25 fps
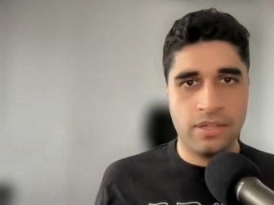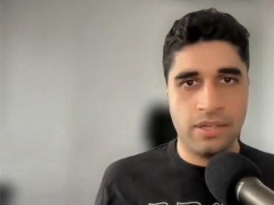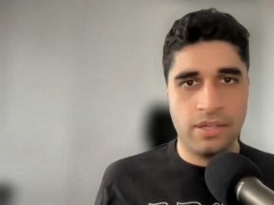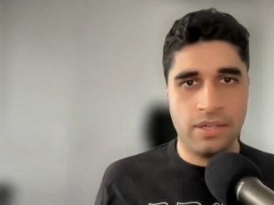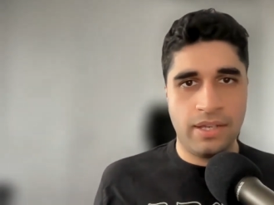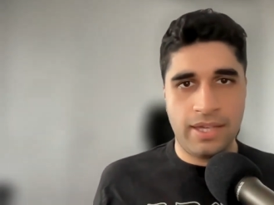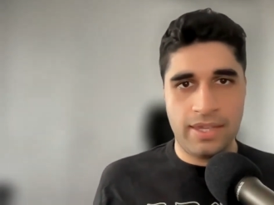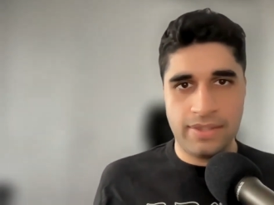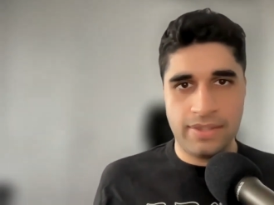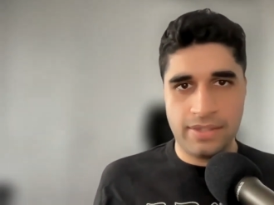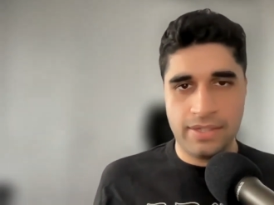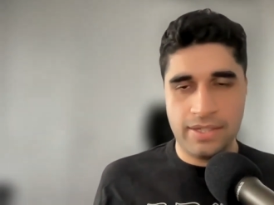
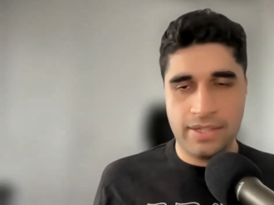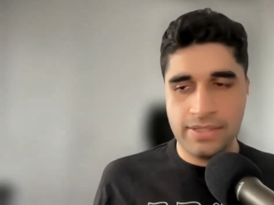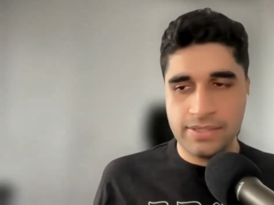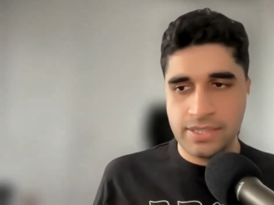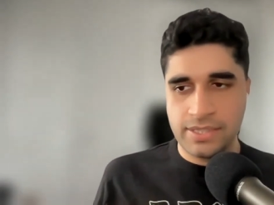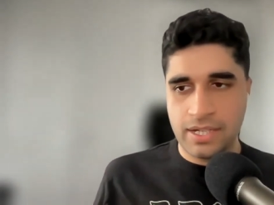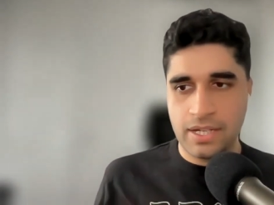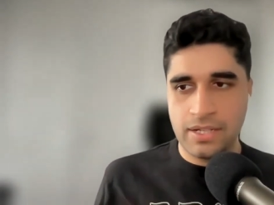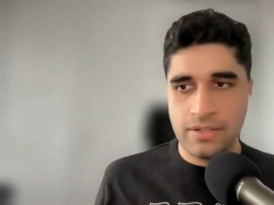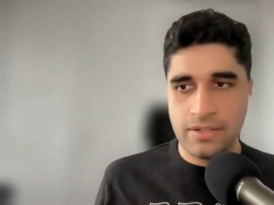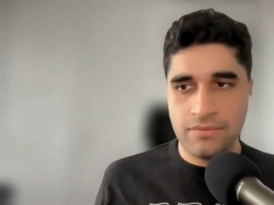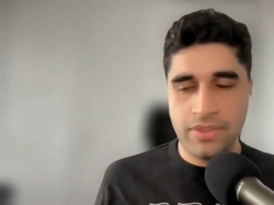And it's
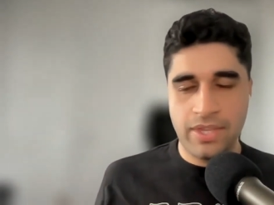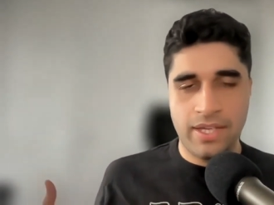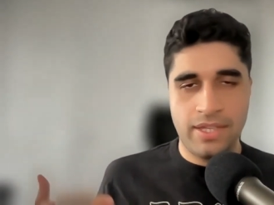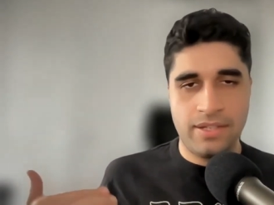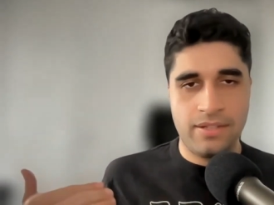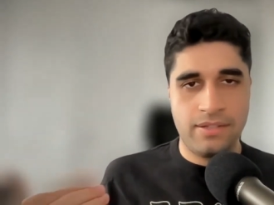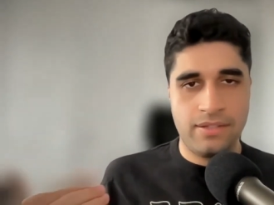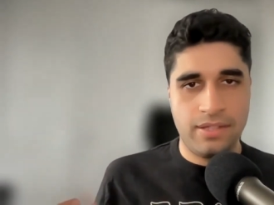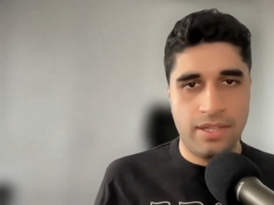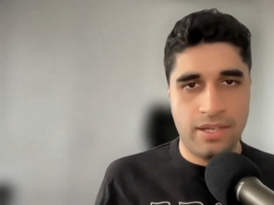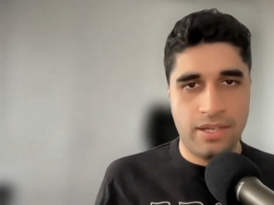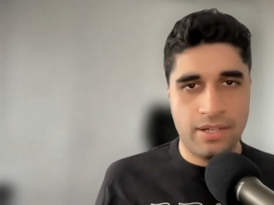kind of that,
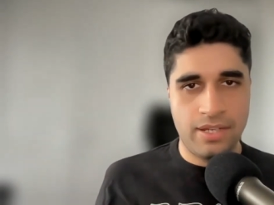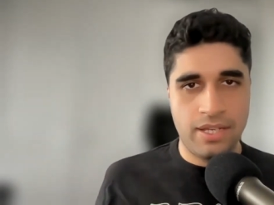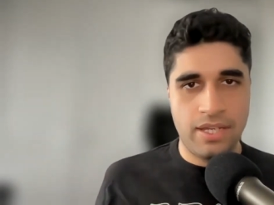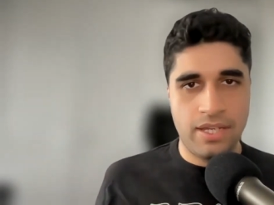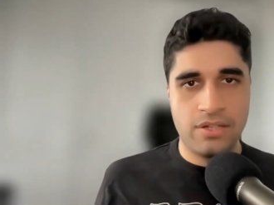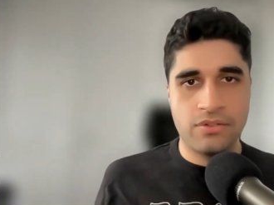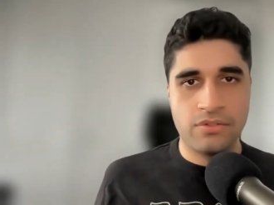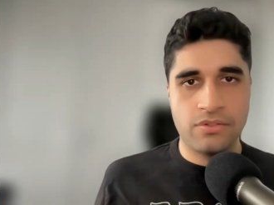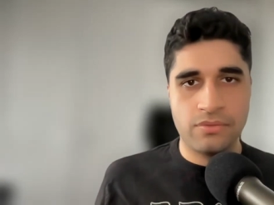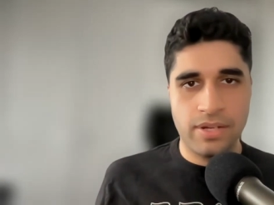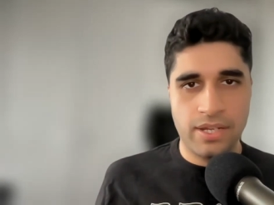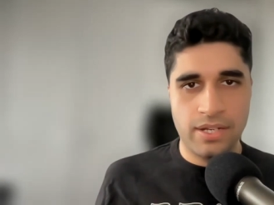that
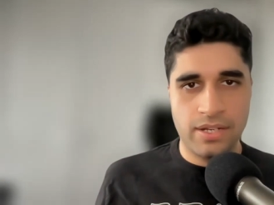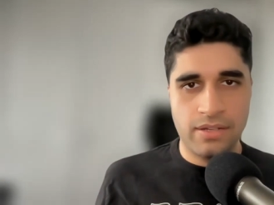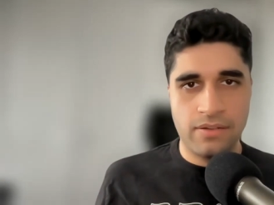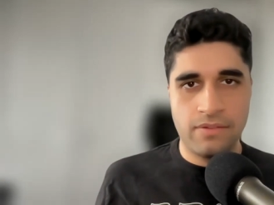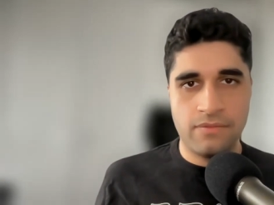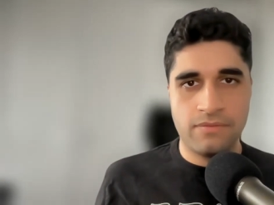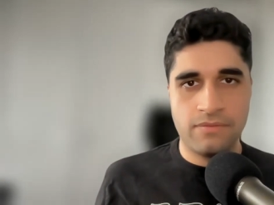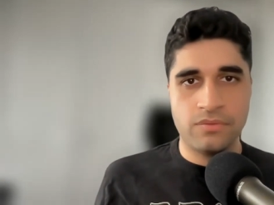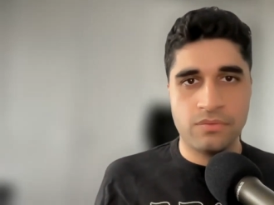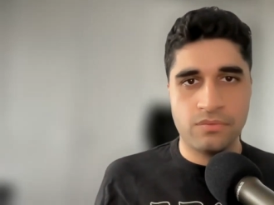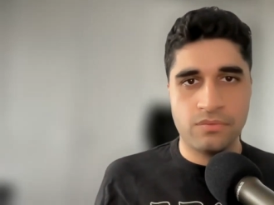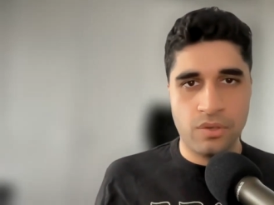
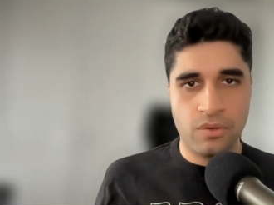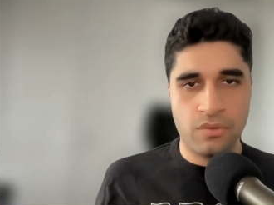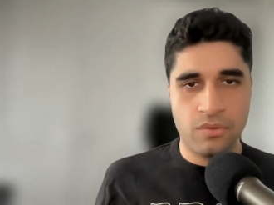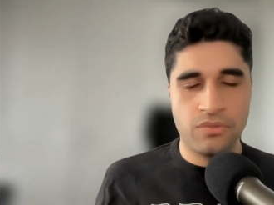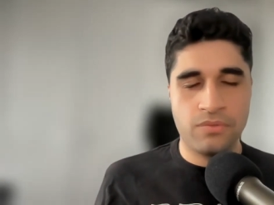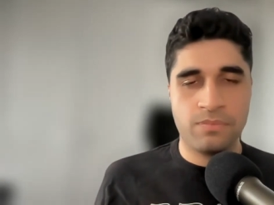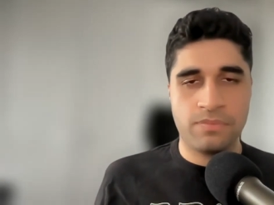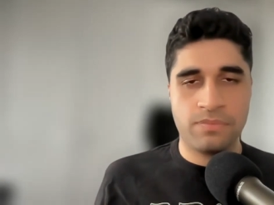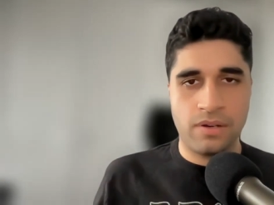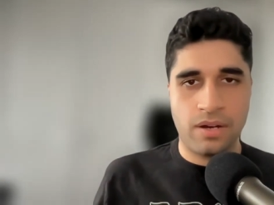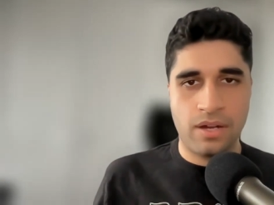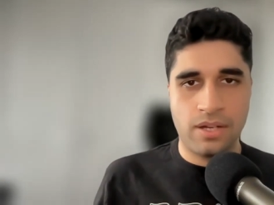iterative growth
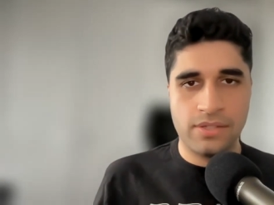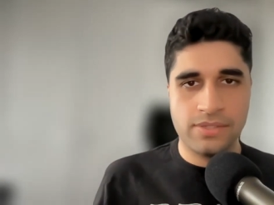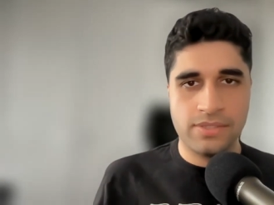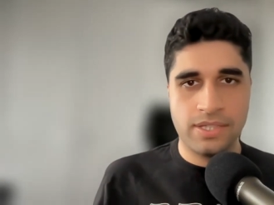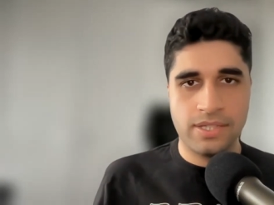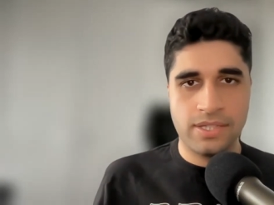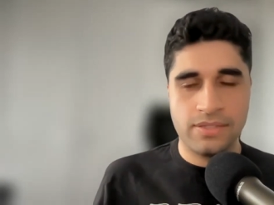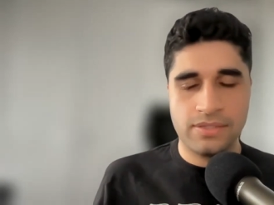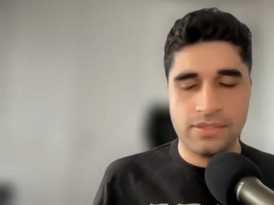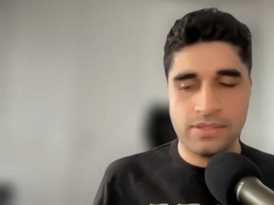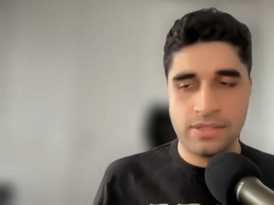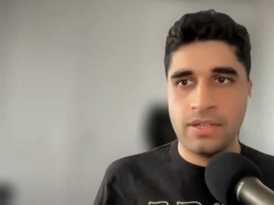
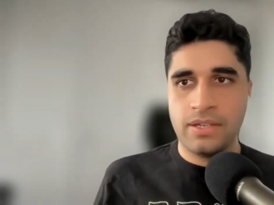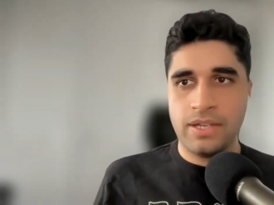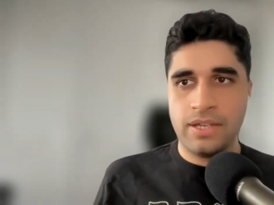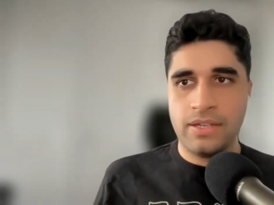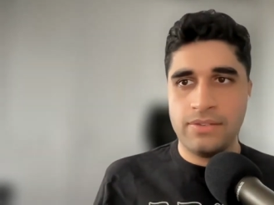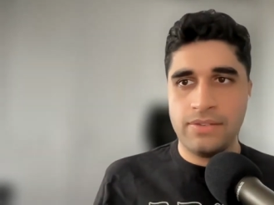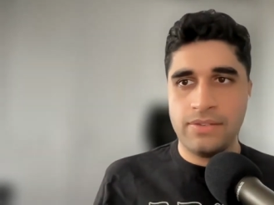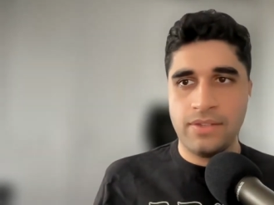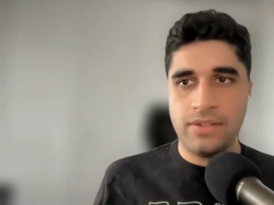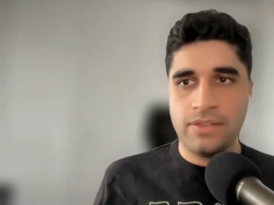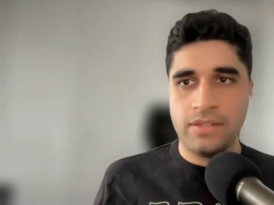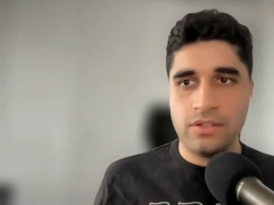process. And
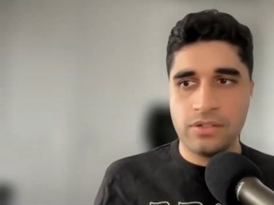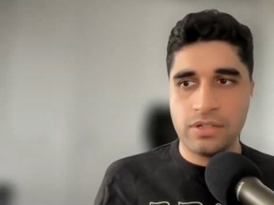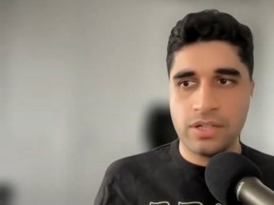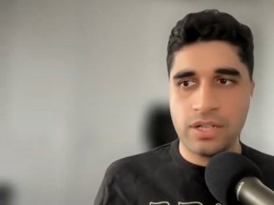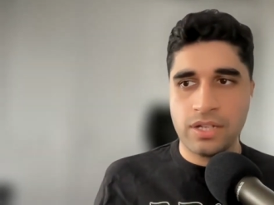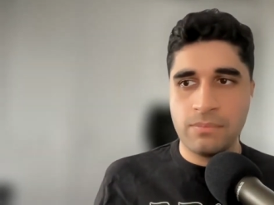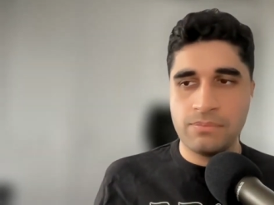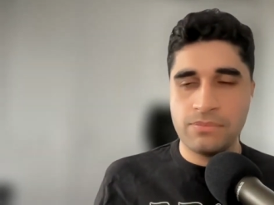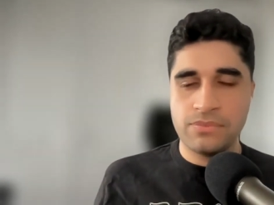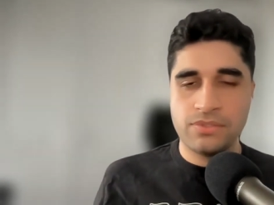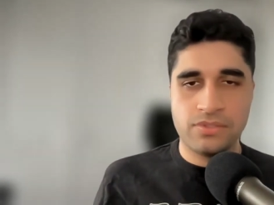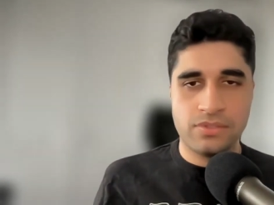then there
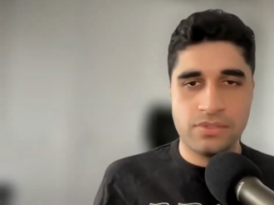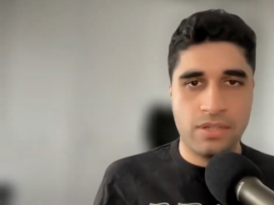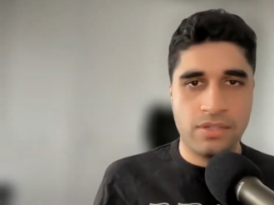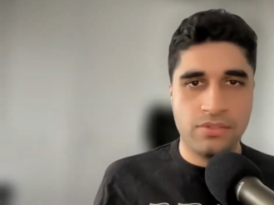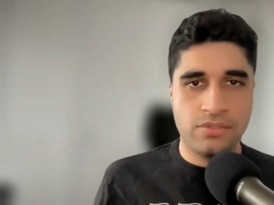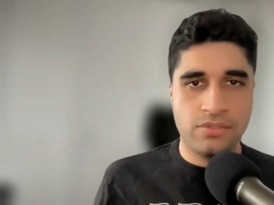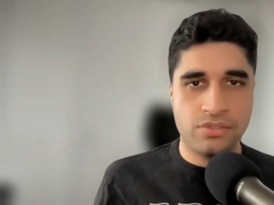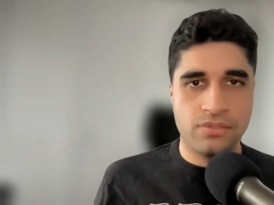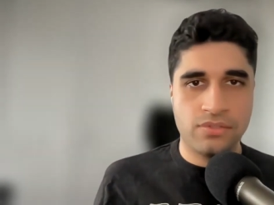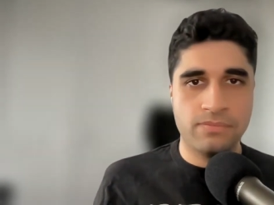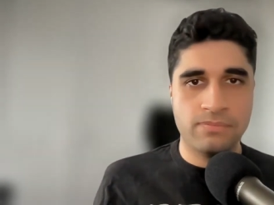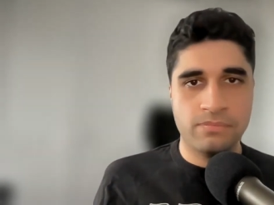comes a
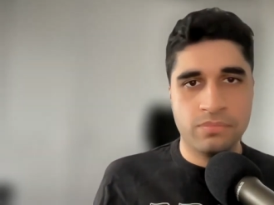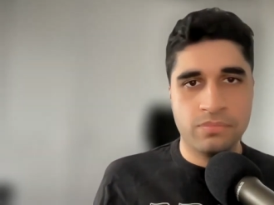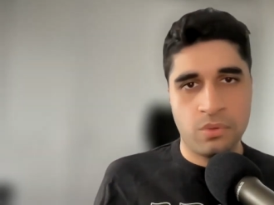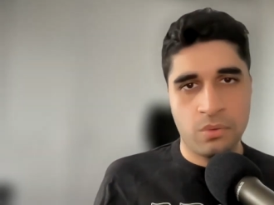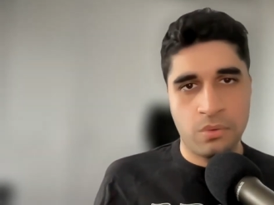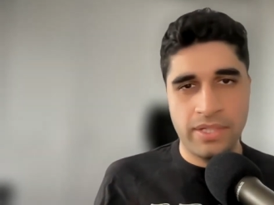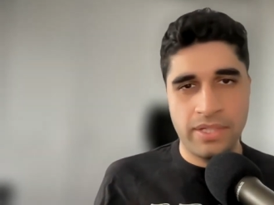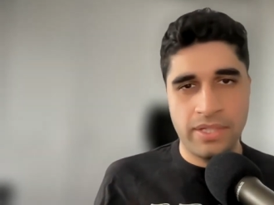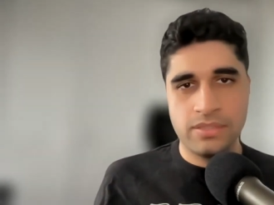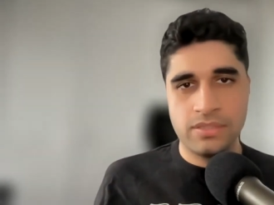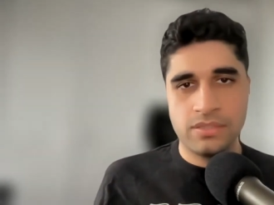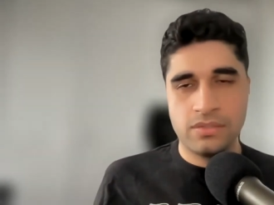certain
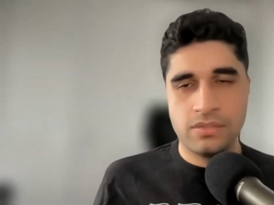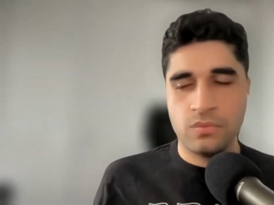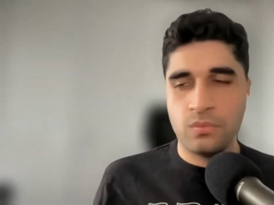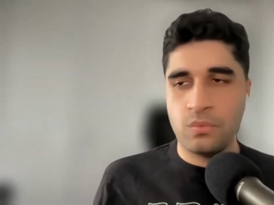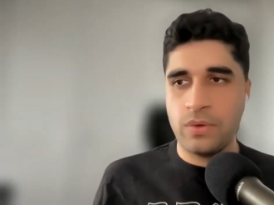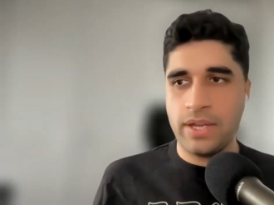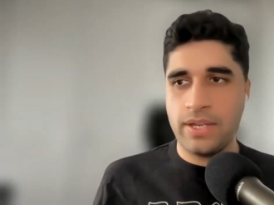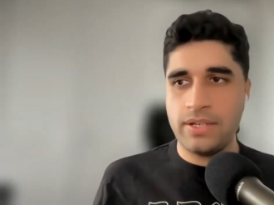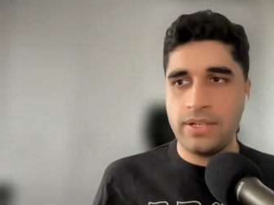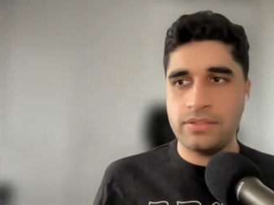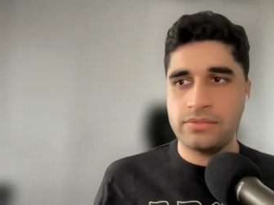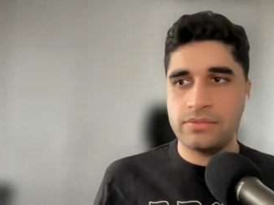point
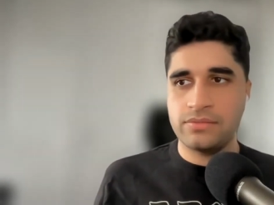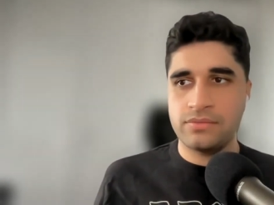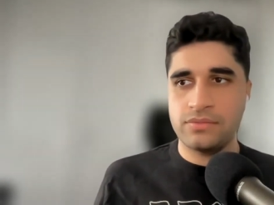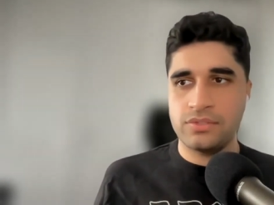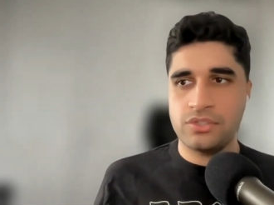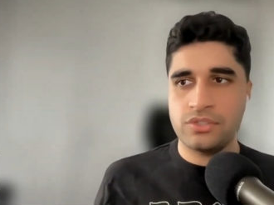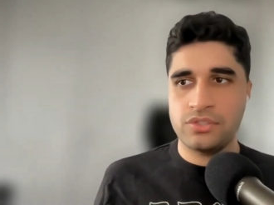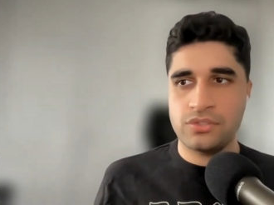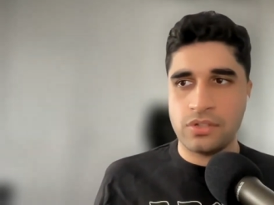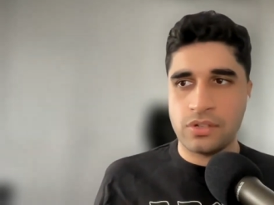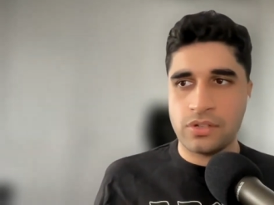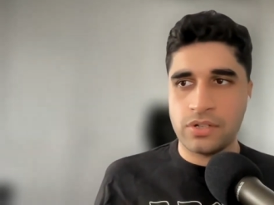when
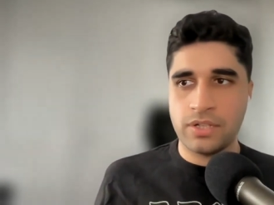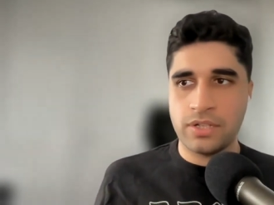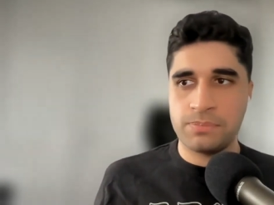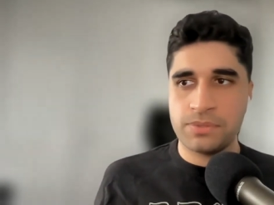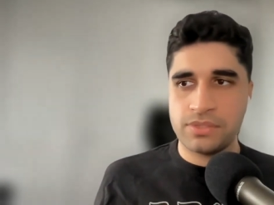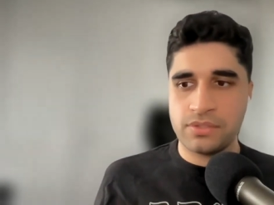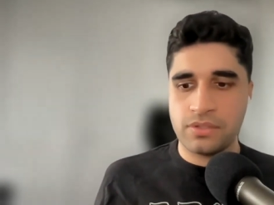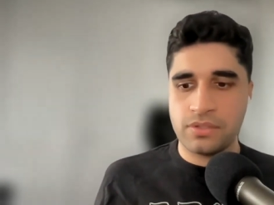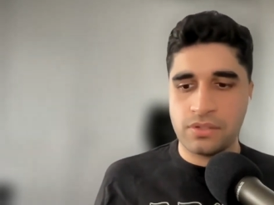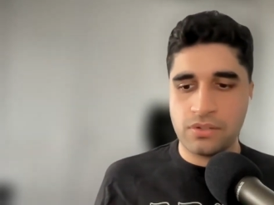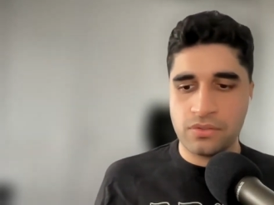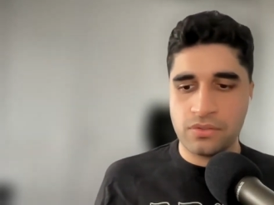startups are